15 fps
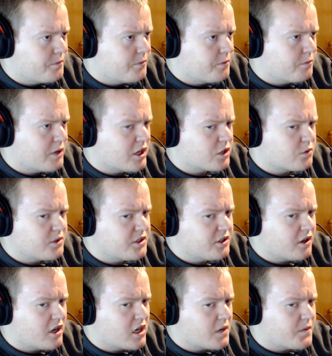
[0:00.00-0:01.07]
When I switched it
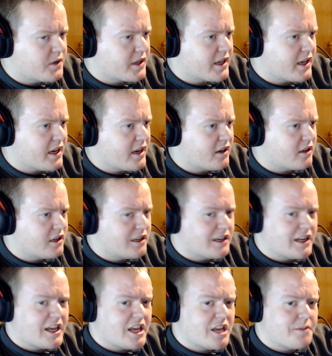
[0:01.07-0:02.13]
on, I think it had an
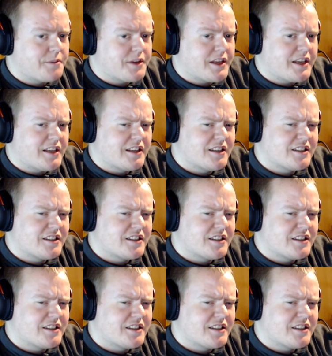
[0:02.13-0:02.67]
AMD